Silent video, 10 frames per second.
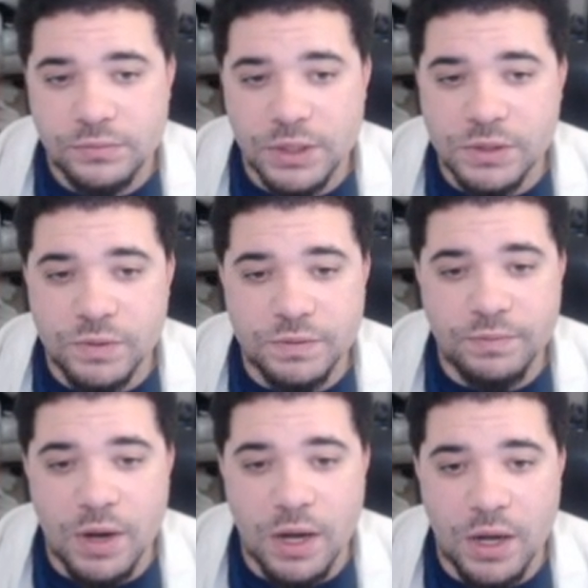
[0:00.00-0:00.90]
This was
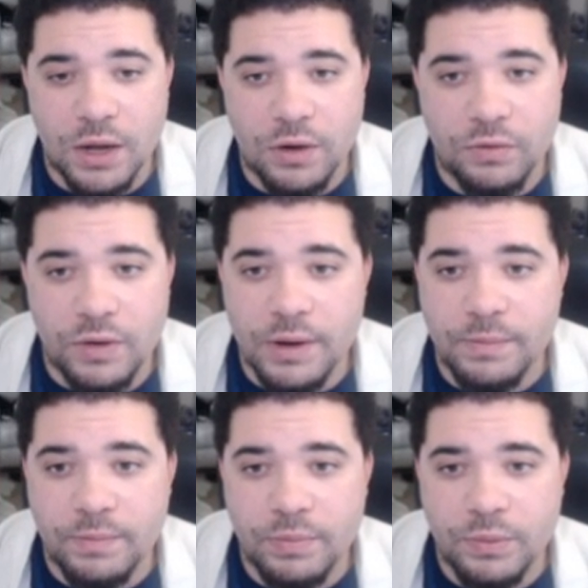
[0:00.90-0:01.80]
uh, right
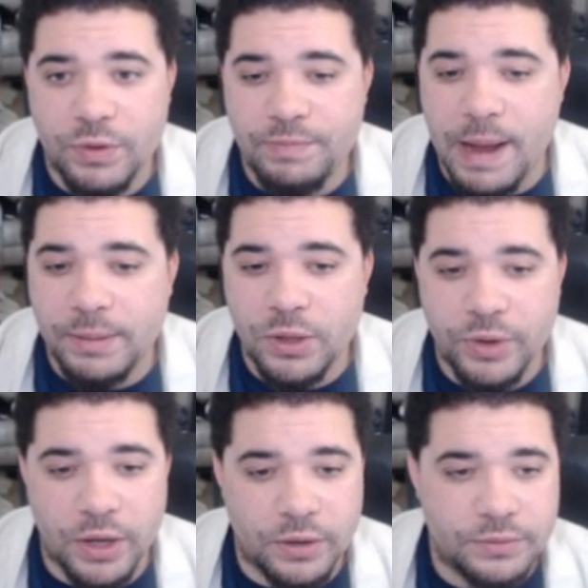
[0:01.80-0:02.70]
with
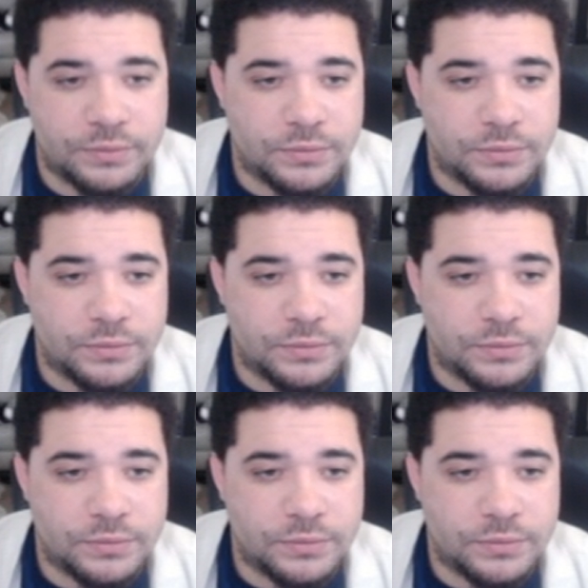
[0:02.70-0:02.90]
Babylonia.